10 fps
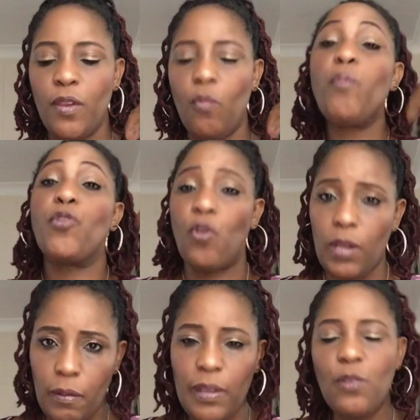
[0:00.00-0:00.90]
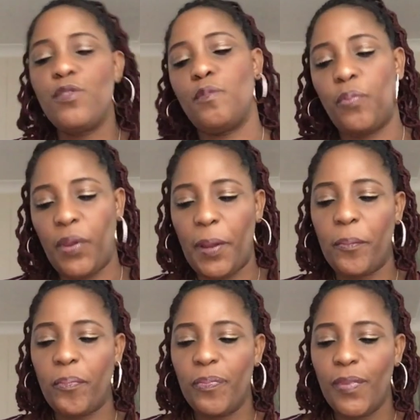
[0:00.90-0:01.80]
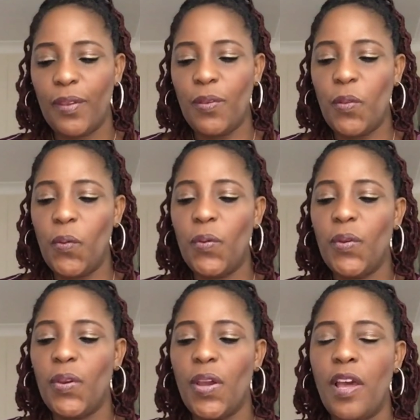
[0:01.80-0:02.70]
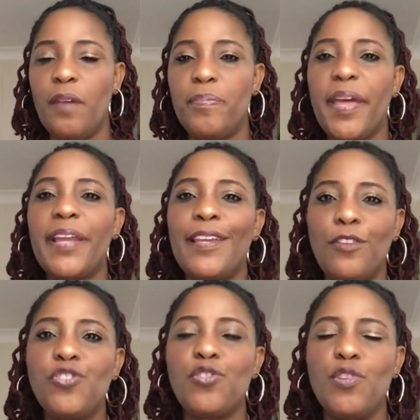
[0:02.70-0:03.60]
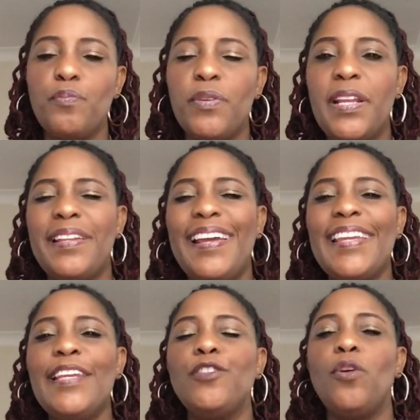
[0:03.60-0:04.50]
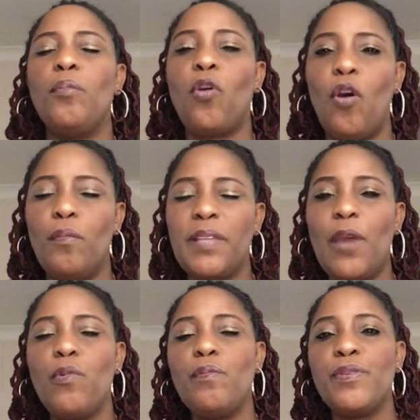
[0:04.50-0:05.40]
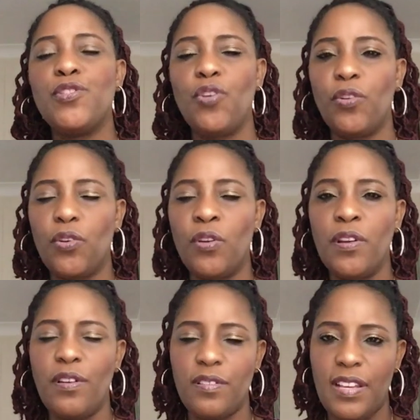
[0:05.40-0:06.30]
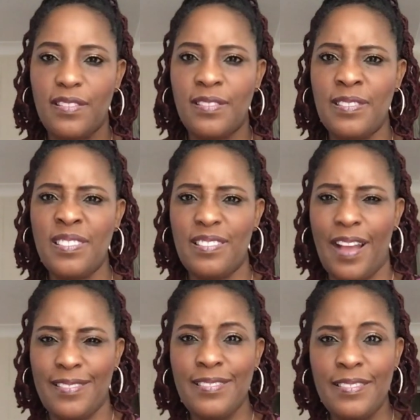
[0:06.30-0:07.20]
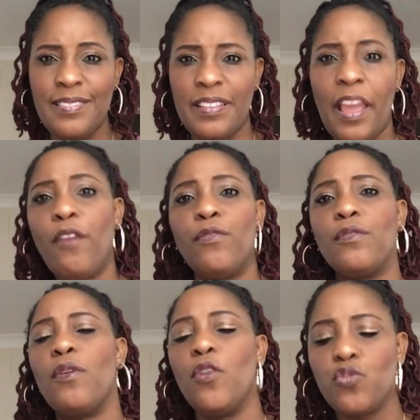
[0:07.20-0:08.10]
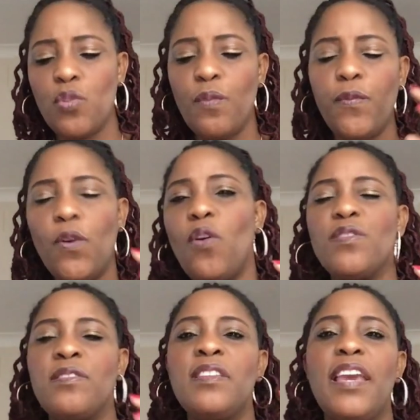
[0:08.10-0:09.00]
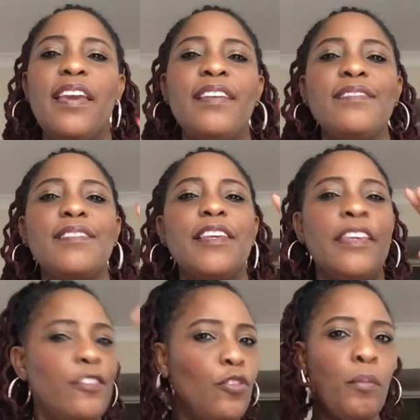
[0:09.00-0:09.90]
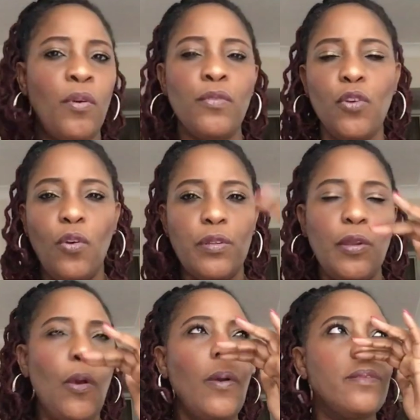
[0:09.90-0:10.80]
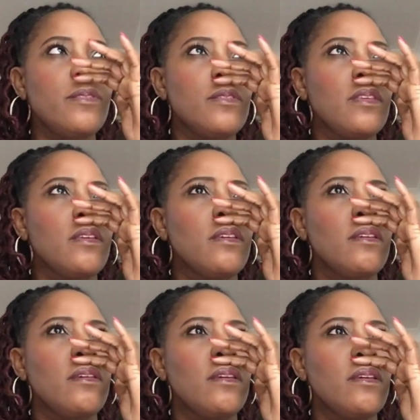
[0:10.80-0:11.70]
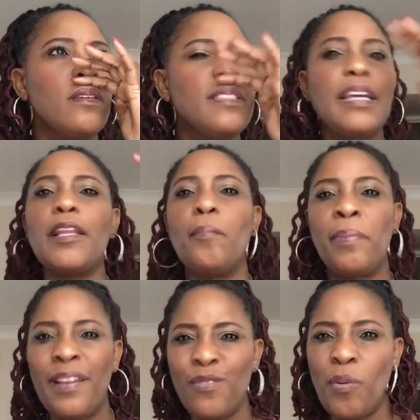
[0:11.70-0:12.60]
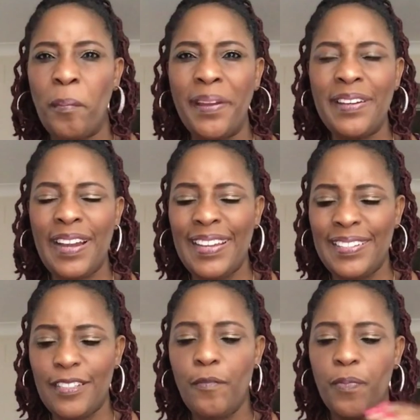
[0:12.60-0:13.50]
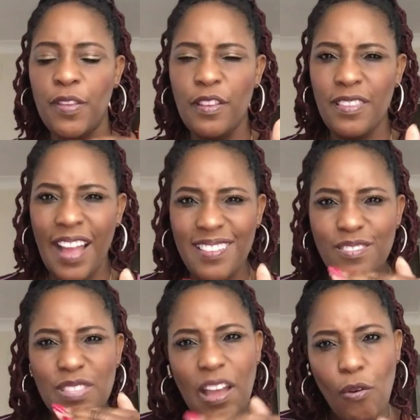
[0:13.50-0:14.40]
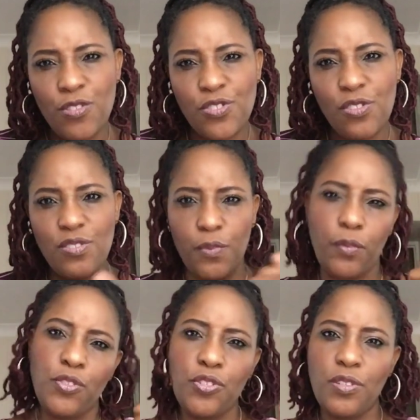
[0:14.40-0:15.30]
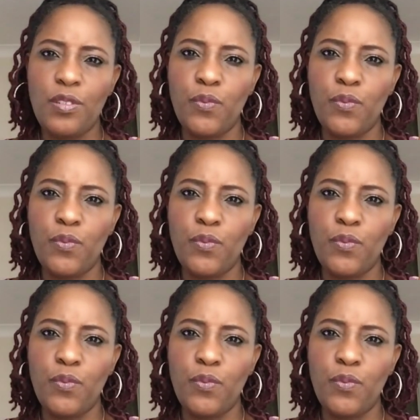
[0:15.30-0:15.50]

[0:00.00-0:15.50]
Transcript: what we call our Lord's prayer, you know um, thy king jesus was praying that thy kingdom come thy will be done on earth as it is as it is in heaven so the focus here is the kingdom of god god's eternal plan for mankind that's that was jesus jesus's